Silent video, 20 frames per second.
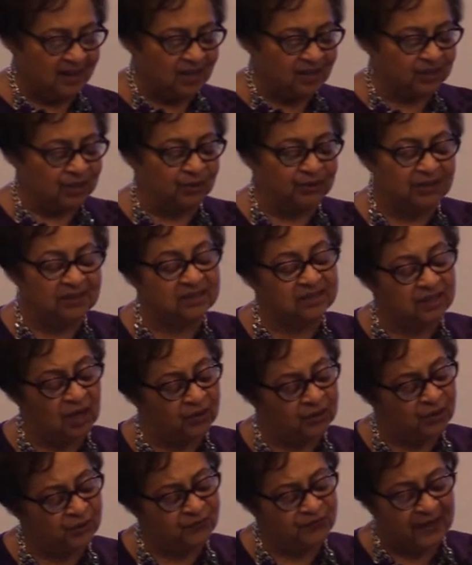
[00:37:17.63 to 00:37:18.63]
So
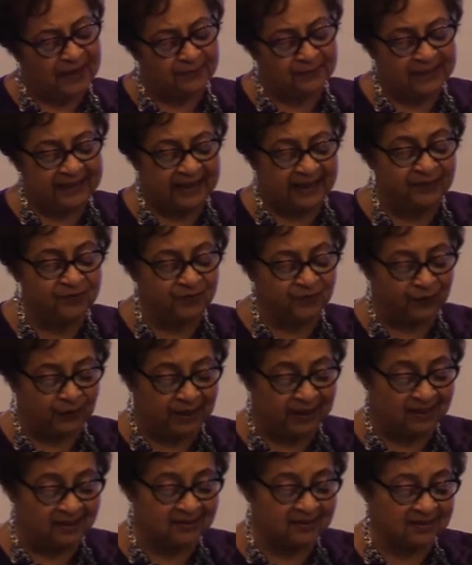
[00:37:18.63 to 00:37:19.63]
DeSoto family and
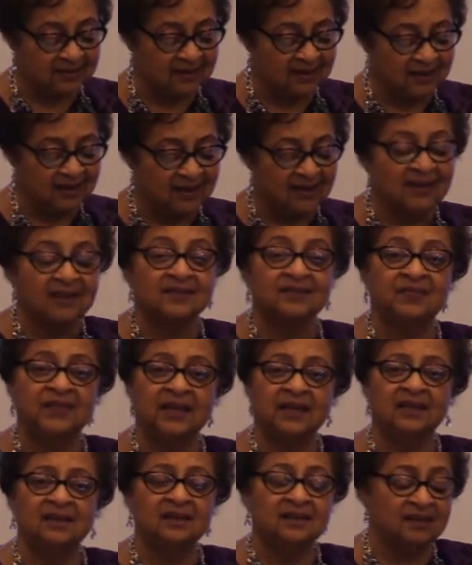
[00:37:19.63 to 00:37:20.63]
friends,
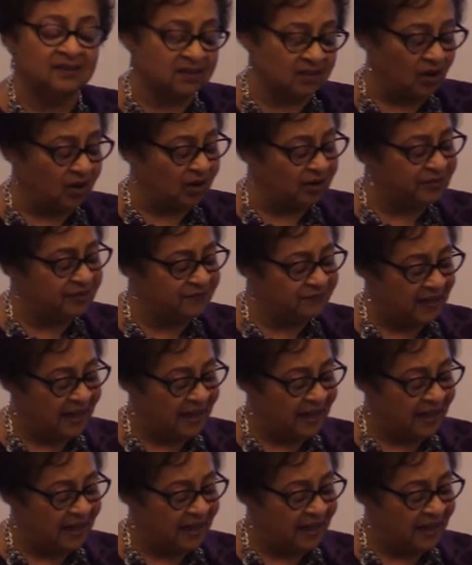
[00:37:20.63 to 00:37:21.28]
these are the